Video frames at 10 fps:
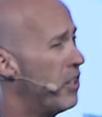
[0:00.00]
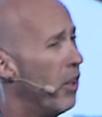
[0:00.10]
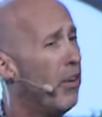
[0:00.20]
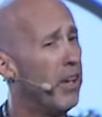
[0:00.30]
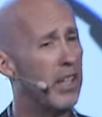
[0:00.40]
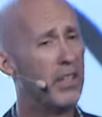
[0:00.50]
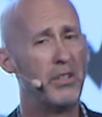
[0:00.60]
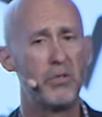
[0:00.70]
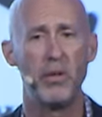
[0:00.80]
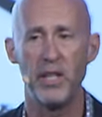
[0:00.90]
Doerr,
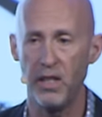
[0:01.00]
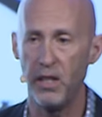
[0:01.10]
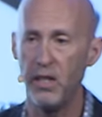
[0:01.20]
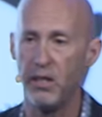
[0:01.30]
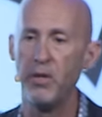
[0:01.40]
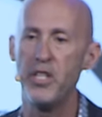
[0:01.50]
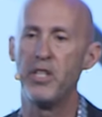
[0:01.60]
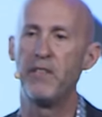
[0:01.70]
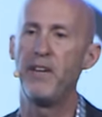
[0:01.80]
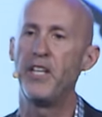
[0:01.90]
who's one of the
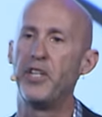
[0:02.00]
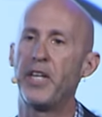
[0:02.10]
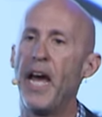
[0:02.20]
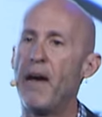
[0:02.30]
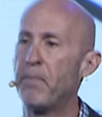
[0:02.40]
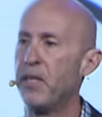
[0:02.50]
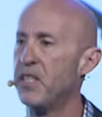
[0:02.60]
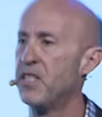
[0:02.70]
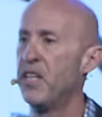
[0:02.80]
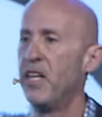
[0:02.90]
original venture
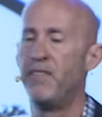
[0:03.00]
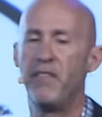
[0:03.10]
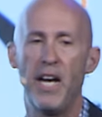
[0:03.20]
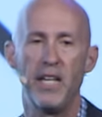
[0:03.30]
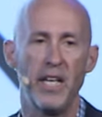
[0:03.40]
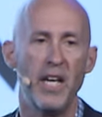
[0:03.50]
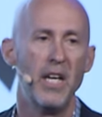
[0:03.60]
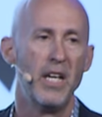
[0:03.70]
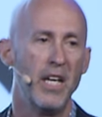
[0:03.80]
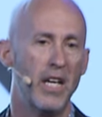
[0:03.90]
capitalists in our valley,
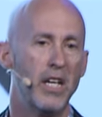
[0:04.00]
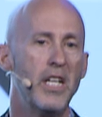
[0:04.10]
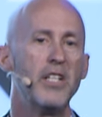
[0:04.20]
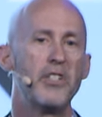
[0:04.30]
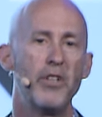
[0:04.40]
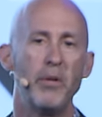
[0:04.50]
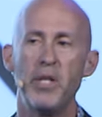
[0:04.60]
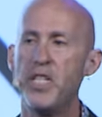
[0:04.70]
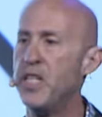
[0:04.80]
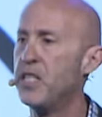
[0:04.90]
in our industry,
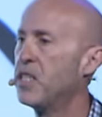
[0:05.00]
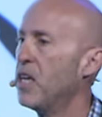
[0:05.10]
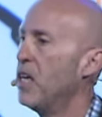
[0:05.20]
which is,